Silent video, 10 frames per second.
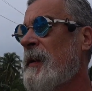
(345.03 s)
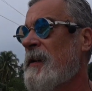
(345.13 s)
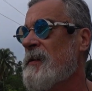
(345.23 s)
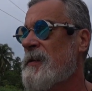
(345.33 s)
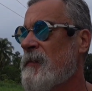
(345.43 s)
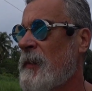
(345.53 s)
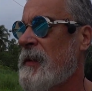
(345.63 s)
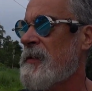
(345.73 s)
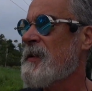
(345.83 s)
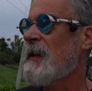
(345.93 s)
when there's
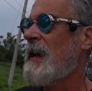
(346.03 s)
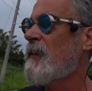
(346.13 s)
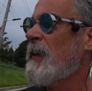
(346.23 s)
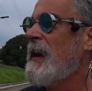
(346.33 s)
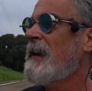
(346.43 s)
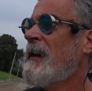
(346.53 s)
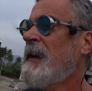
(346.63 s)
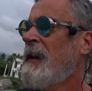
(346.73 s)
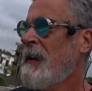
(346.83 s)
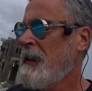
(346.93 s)
a lot of rain,
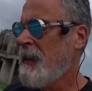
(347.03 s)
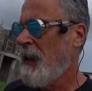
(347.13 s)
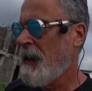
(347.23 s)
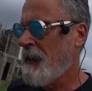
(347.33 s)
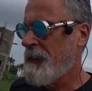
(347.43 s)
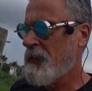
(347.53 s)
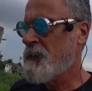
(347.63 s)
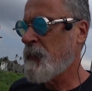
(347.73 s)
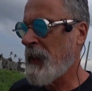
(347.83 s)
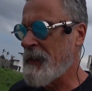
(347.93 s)

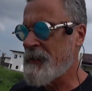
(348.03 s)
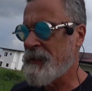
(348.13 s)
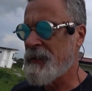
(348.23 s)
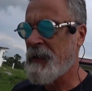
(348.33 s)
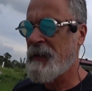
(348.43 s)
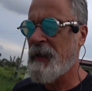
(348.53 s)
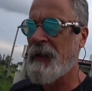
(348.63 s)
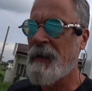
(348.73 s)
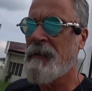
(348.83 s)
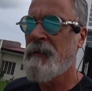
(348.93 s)
there's places in
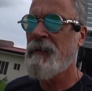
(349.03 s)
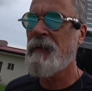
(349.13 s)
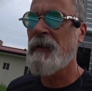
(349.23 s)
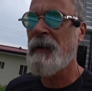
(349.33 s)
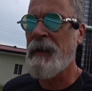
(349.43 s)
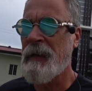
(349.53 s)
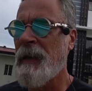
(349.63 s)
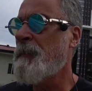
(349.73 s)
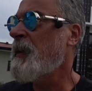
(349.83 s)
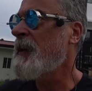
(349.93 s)

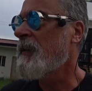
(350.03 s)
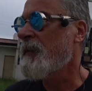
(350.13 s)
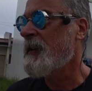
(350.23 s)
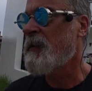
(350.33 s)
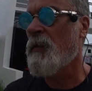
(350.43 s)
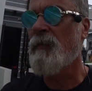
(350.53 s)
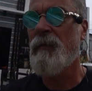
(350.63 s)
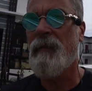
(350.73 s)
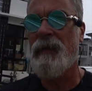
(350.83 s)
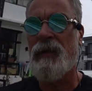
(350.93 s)
Lipa here that
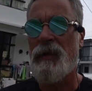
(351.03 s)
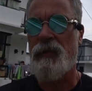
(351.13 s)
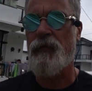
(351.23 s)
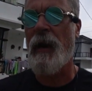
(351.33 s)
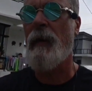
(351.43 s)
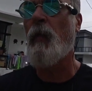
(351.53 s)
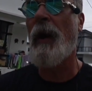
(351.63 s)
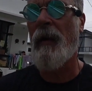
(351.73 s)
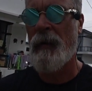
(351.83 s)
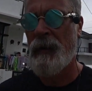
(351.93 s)
doesn't drain
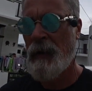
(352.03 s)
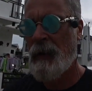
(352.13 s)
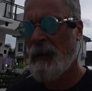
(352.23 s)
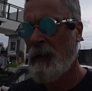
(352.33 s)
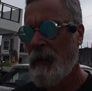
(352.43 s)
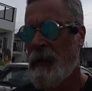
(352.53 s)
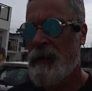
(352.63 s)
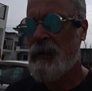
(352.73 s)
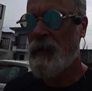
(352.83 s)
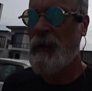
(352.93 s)
well,
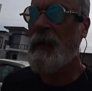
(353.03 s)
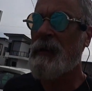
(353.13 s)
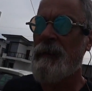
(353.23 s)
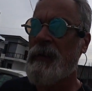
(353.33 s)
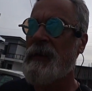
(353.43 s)
so you get some